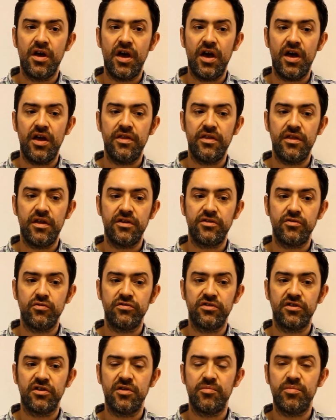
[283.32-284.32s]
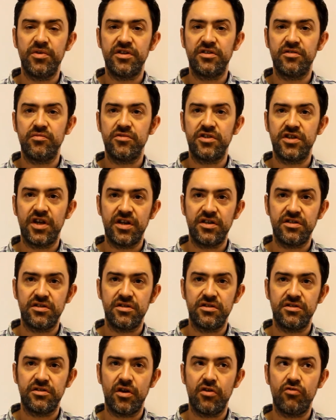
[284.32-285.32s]
And there's also going to be some
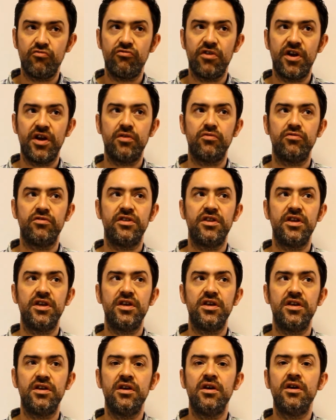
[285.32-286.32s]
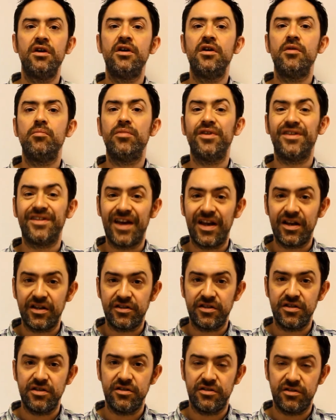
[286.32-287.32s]
changes around the
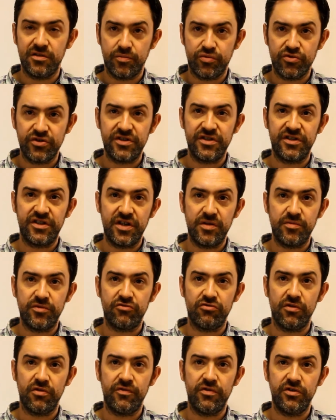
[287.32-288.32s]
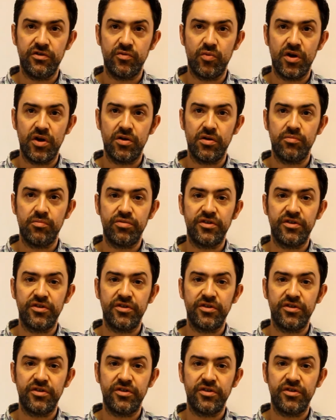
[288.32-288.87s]
modalities that prison teams are offered as well,